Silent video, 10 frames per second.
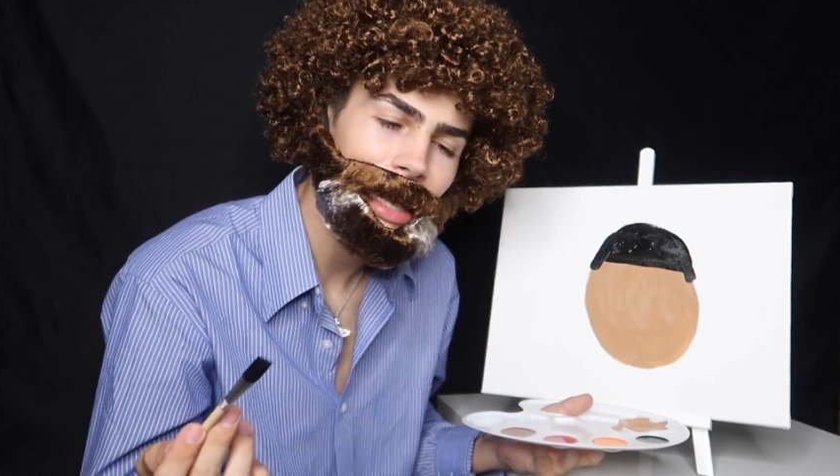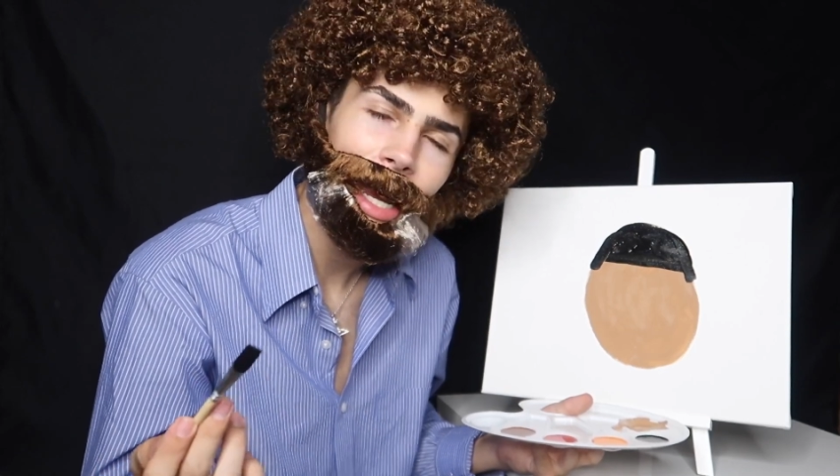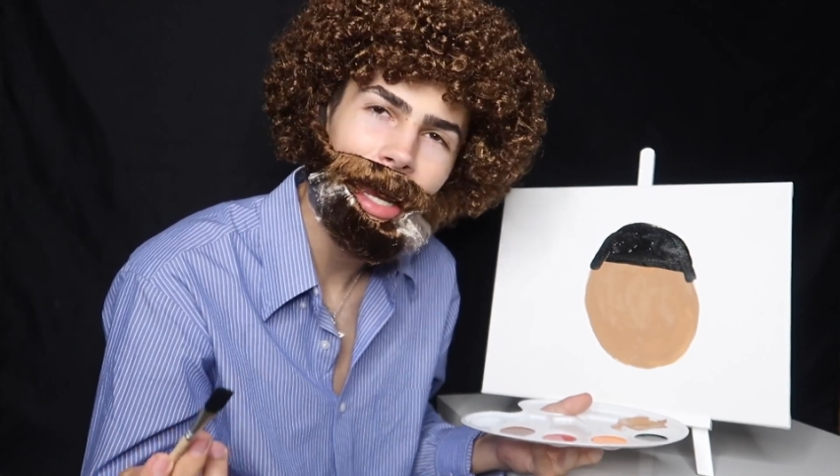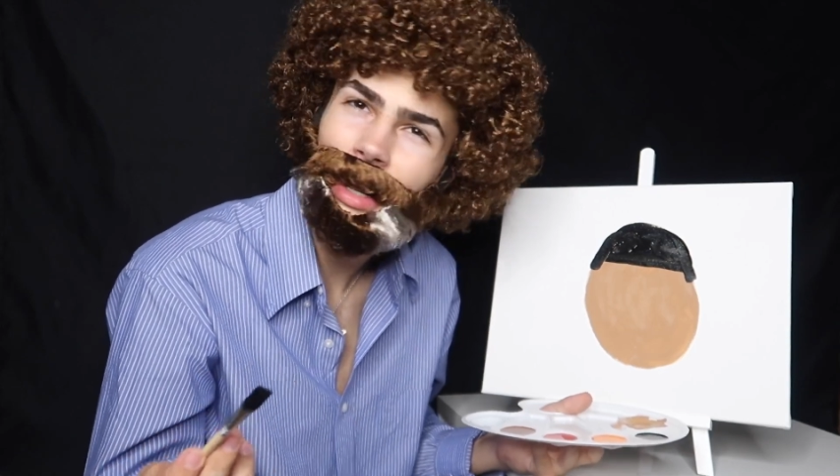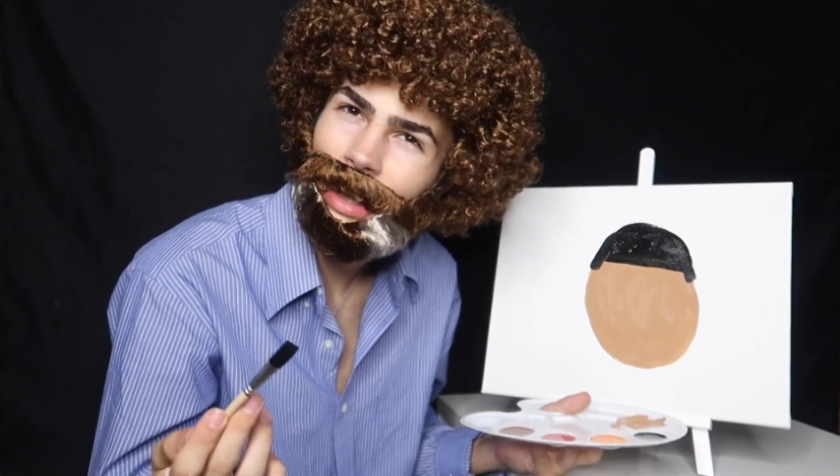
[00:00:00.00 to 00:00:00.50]

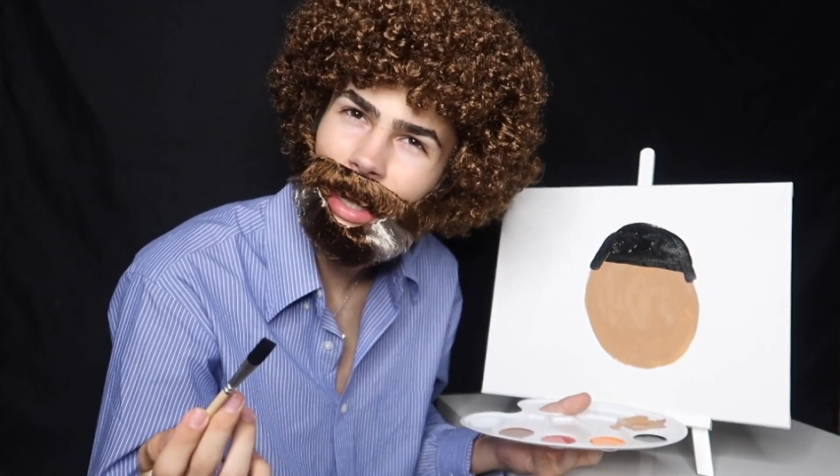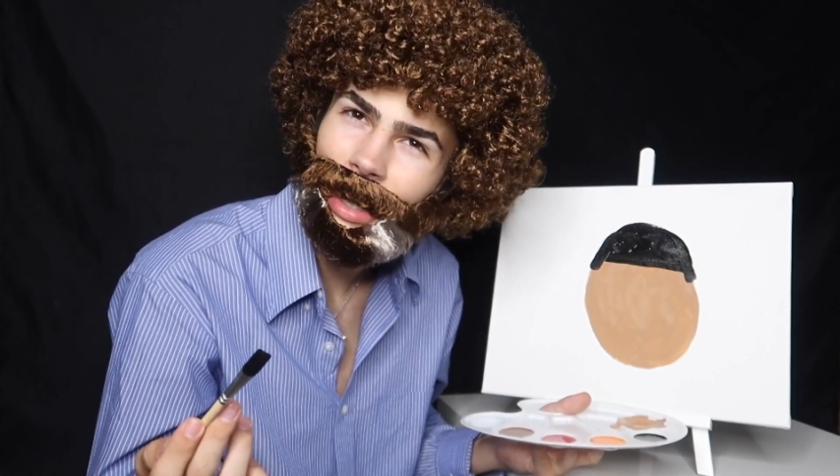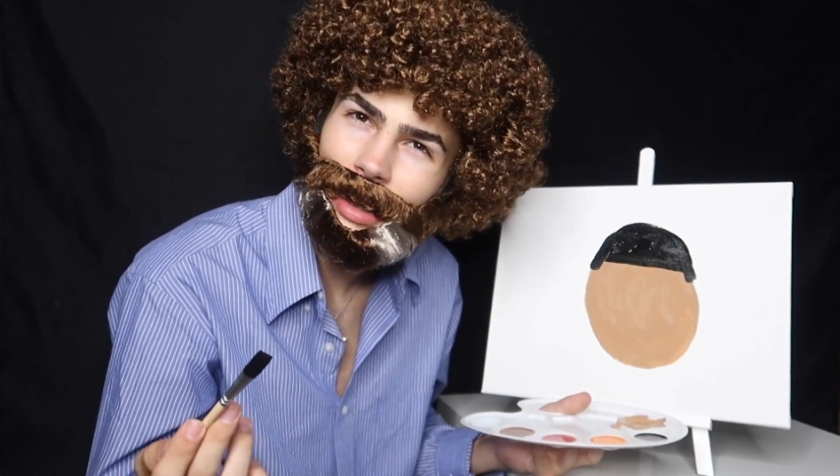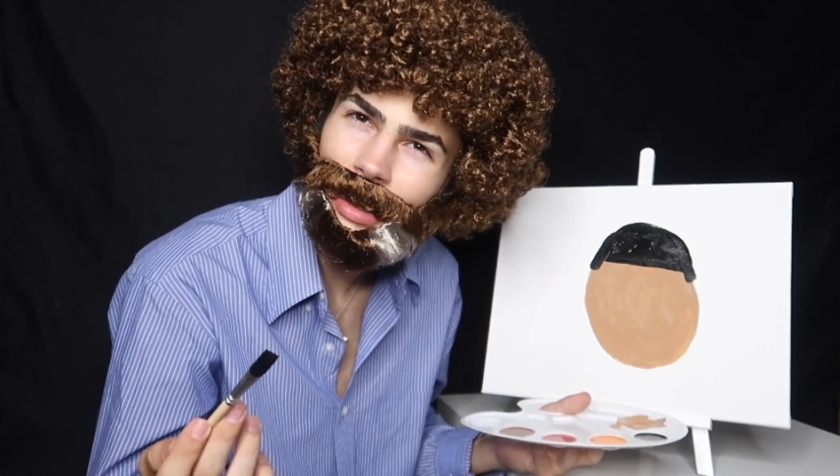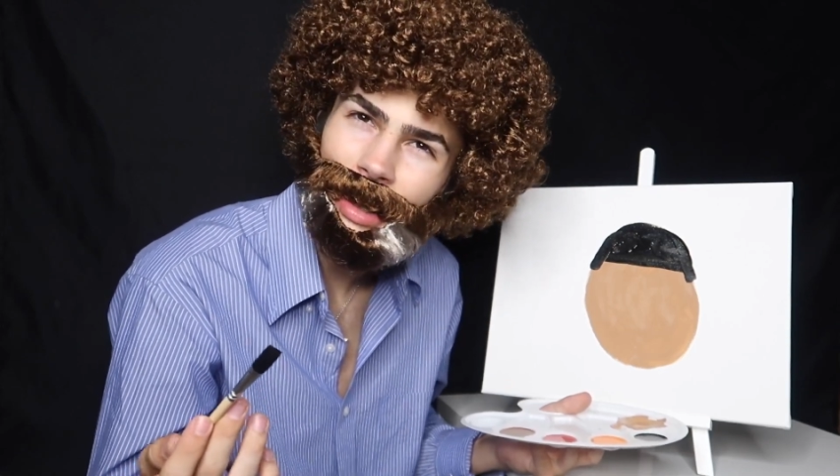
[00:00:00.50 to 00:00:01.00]
can
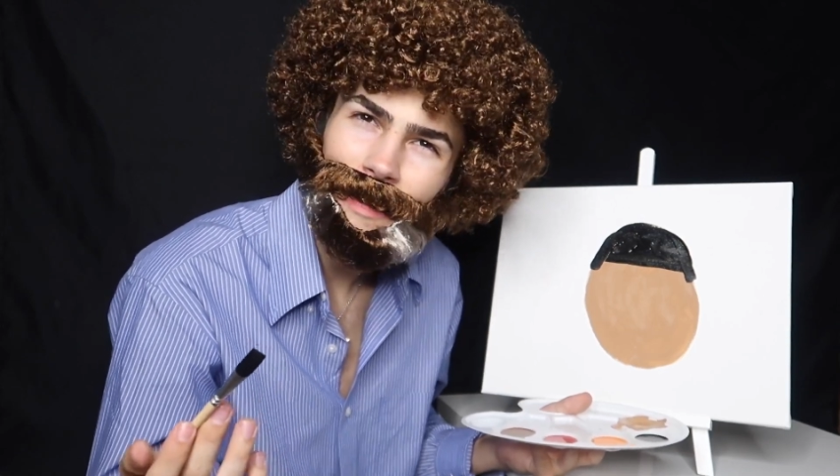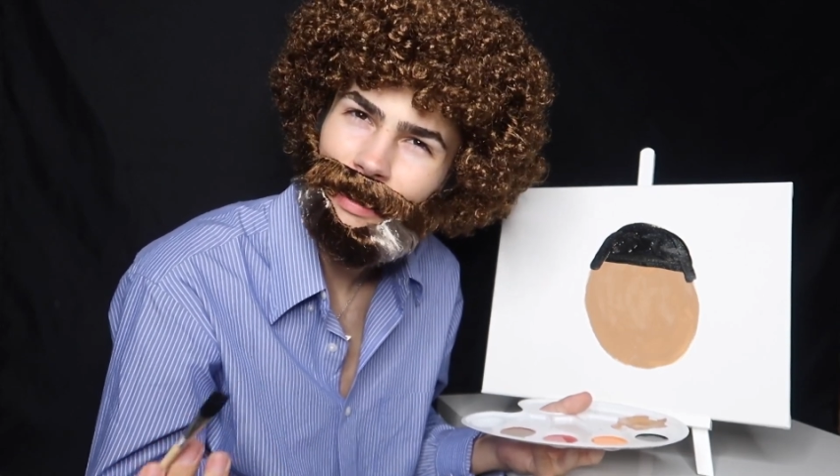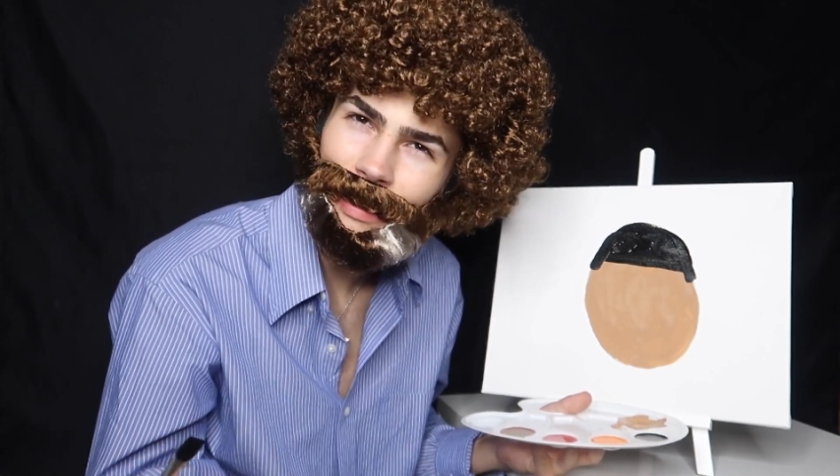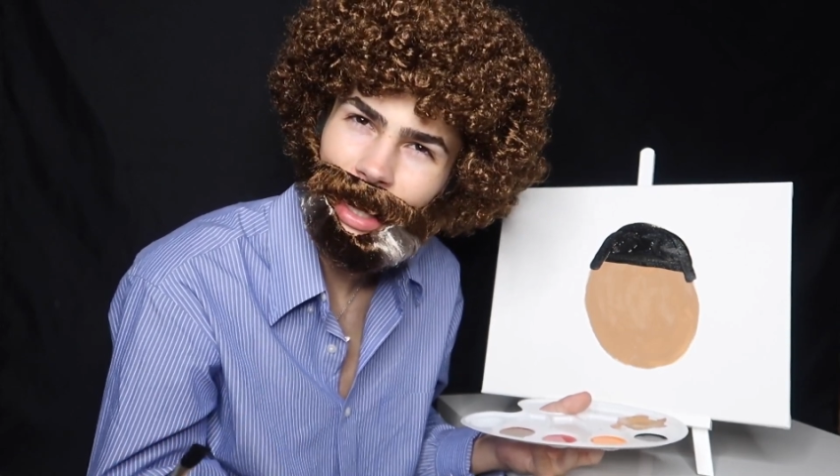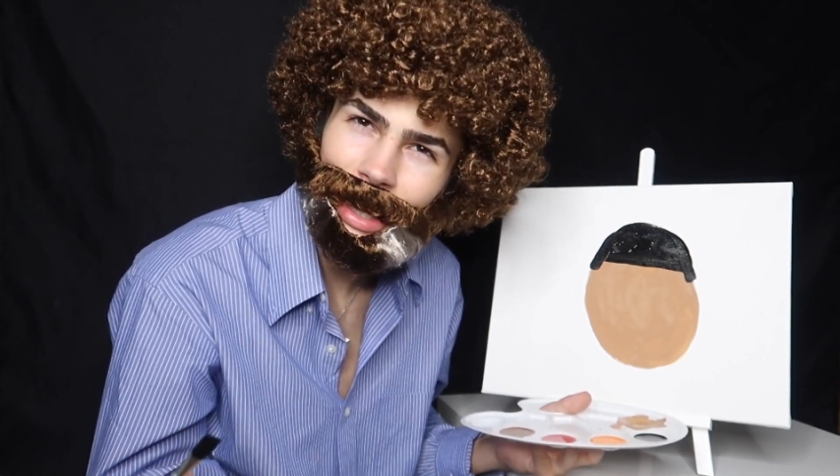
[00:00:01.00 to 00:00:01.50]
get
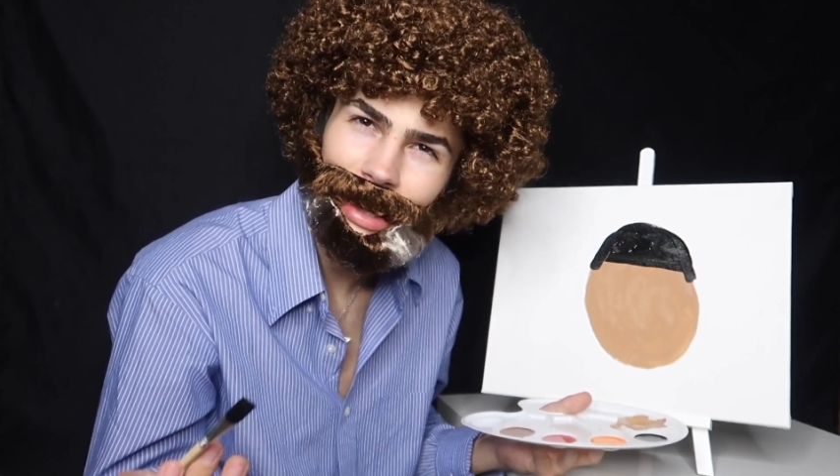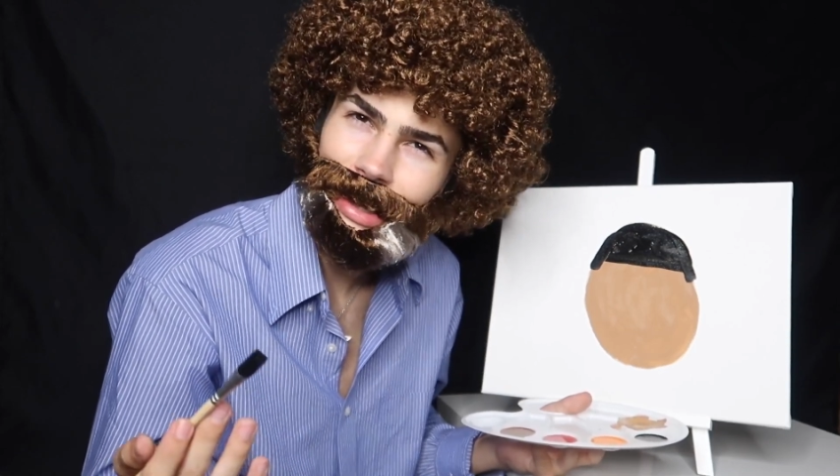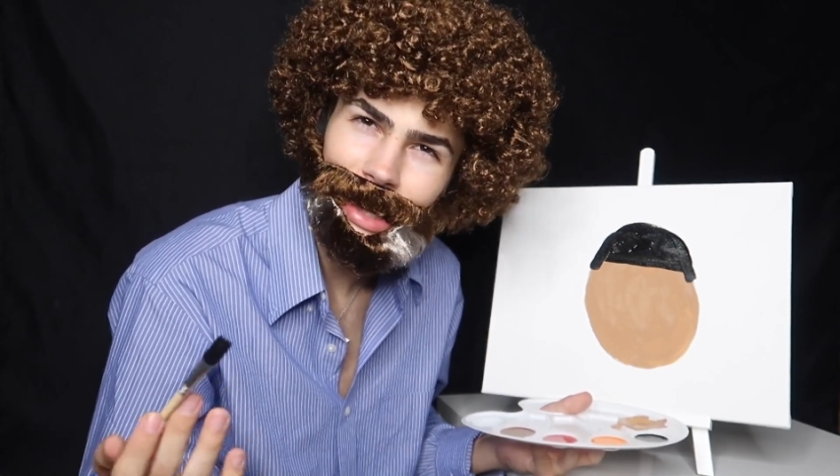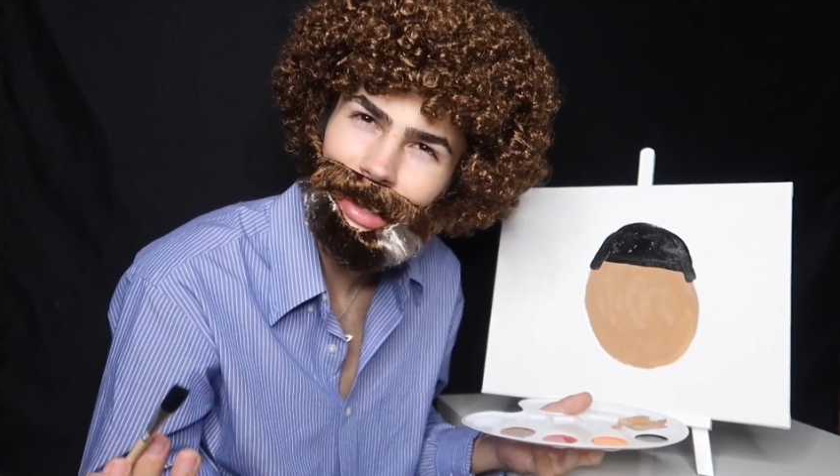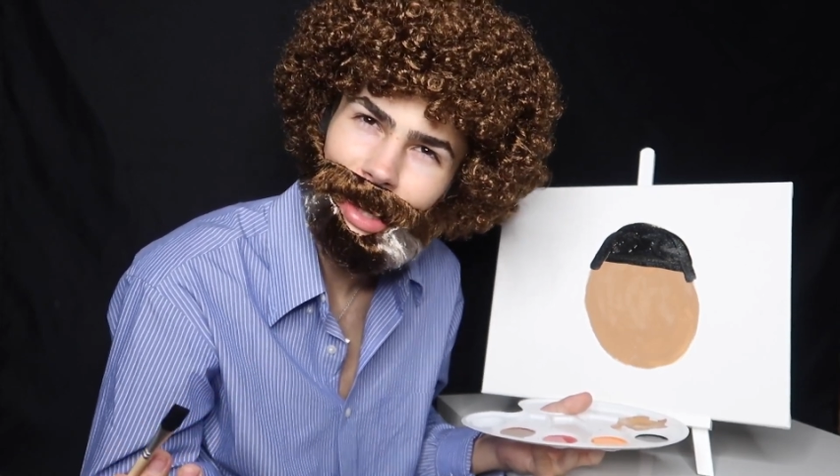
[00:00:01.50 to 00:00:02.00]
fades. It's